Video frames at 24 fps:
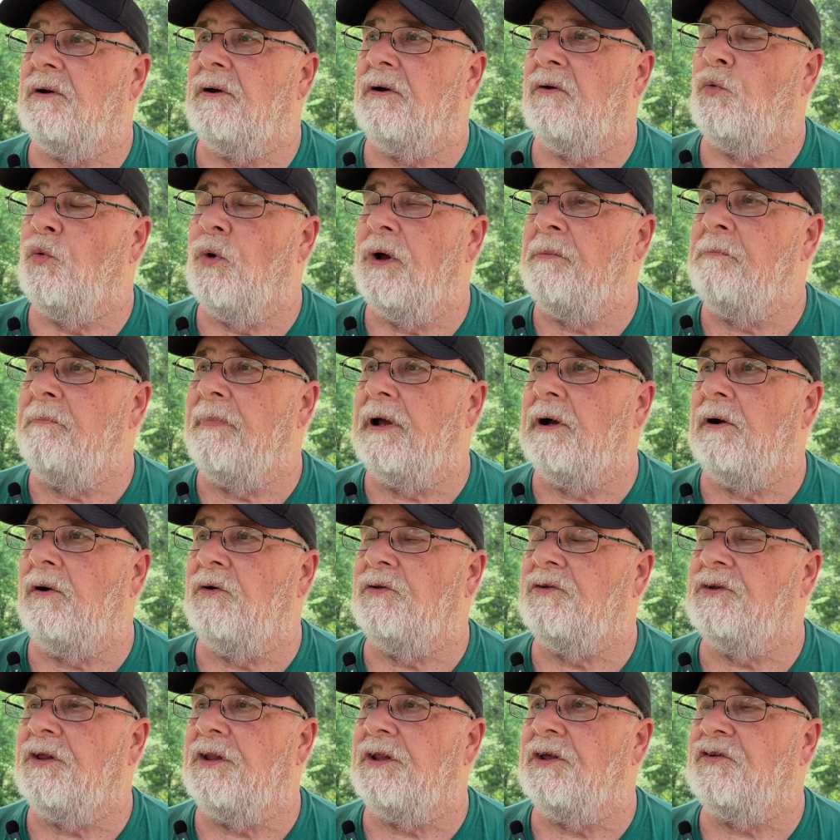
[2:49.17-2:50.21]
windmill
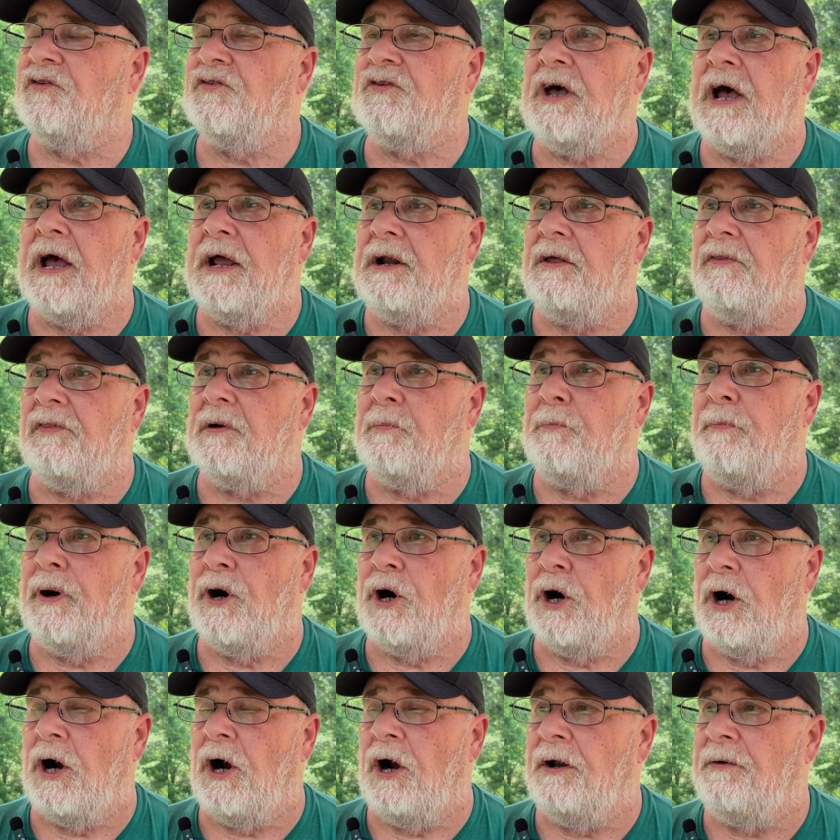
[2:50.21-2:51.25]
to the side of the
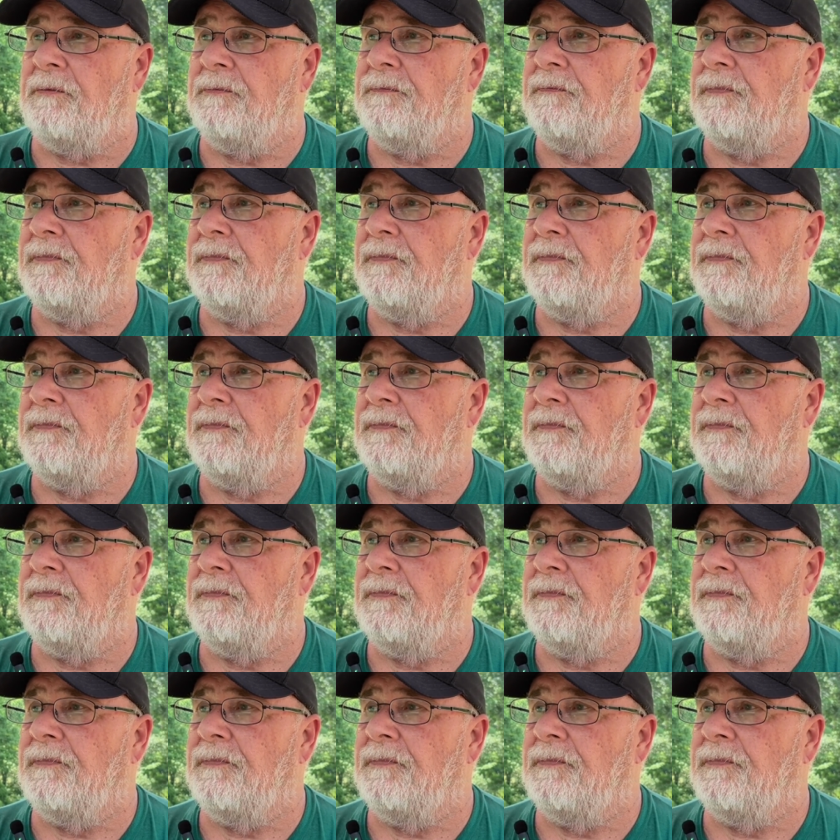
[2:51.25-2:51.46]
barn.